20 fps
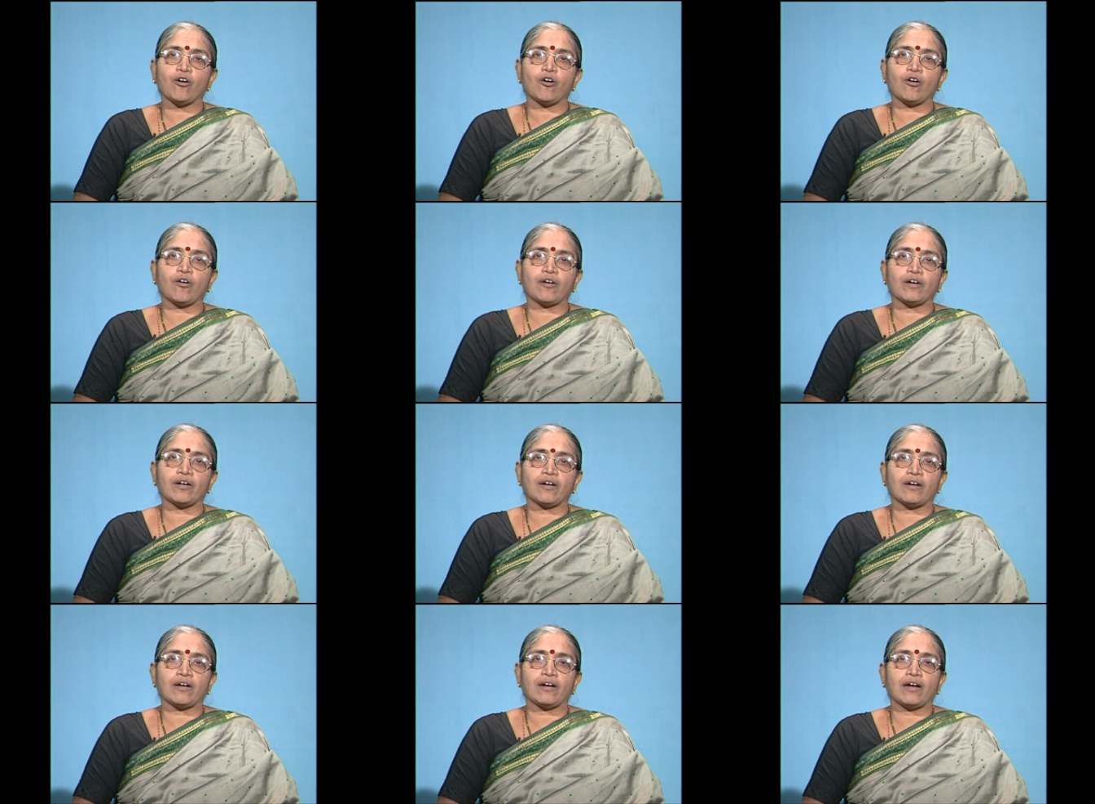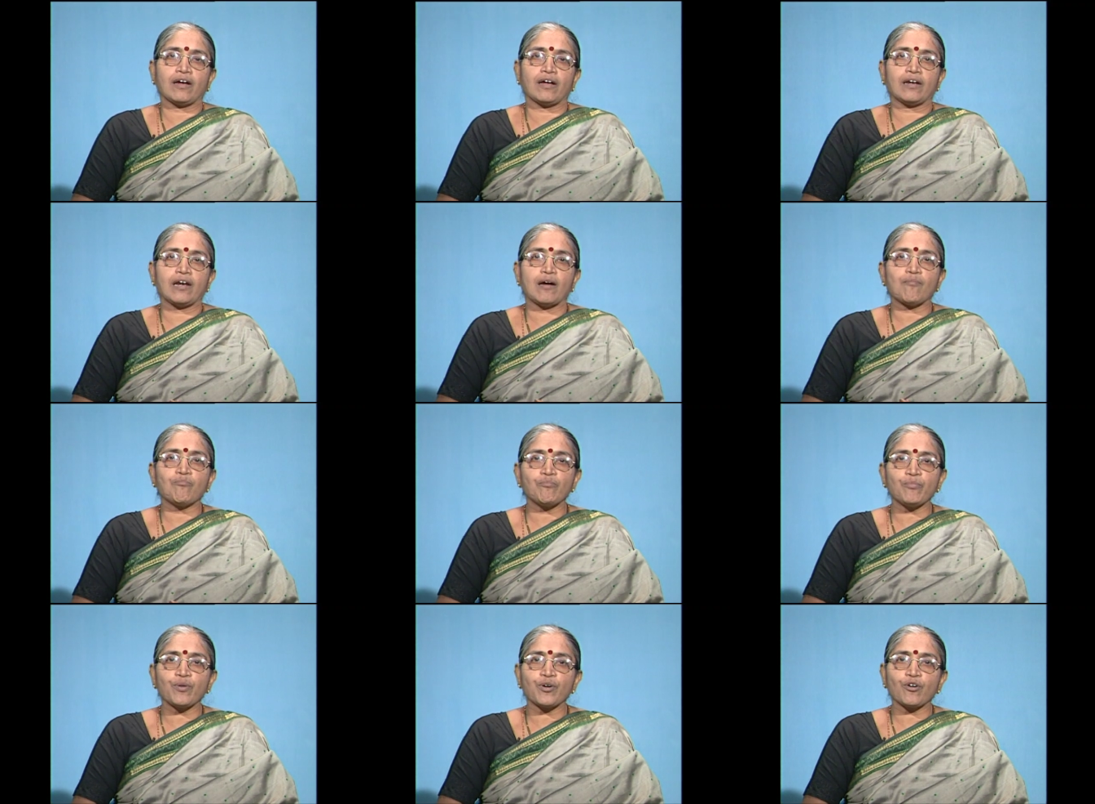on a
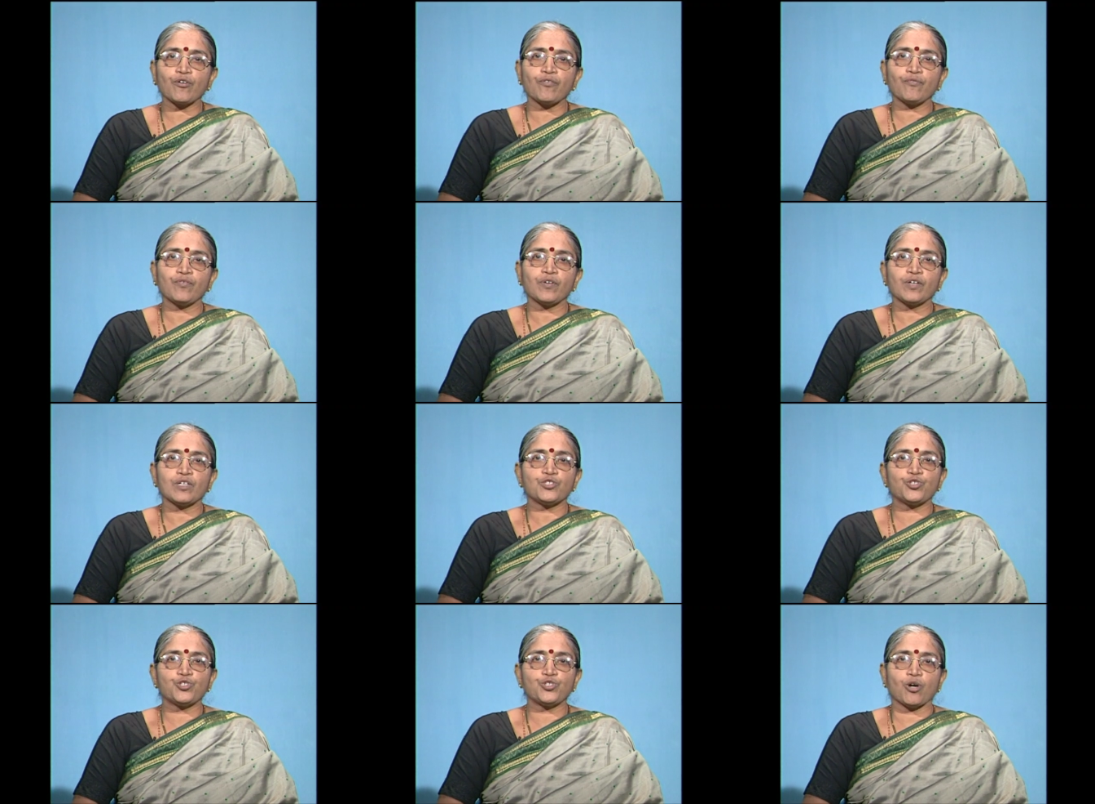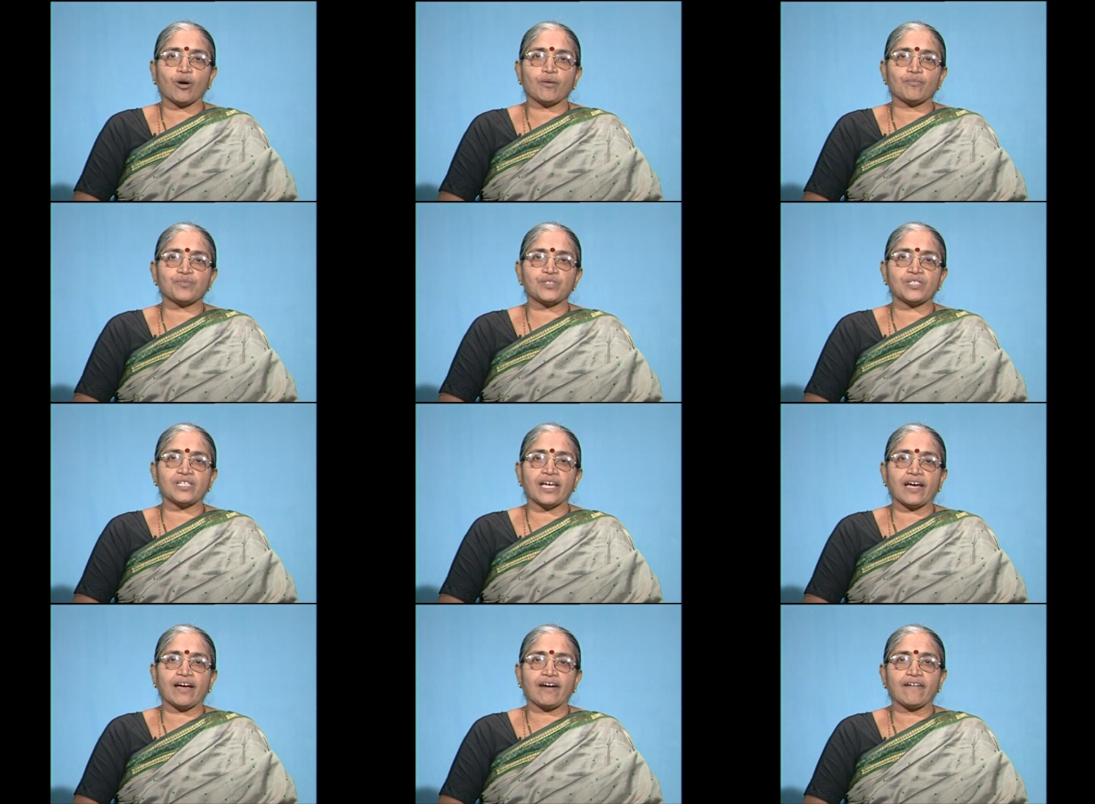number of jobs
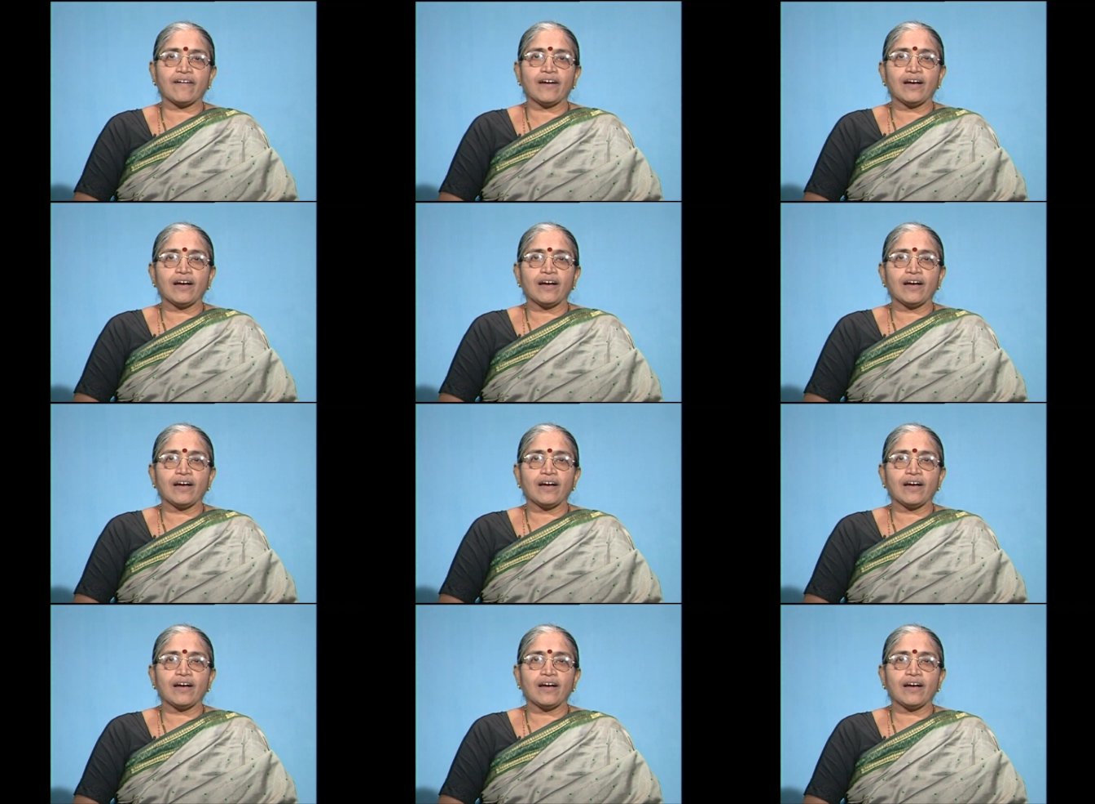there.